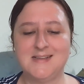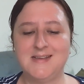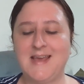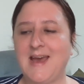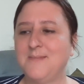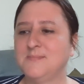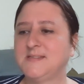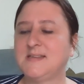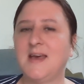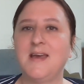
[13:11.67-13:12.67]
Yeah,
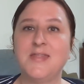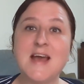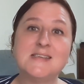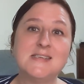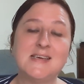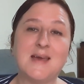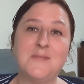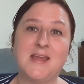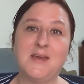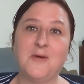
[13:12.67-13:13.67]
so that didn't get
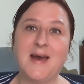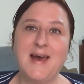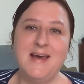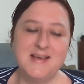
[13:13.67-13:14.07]
me anywhere.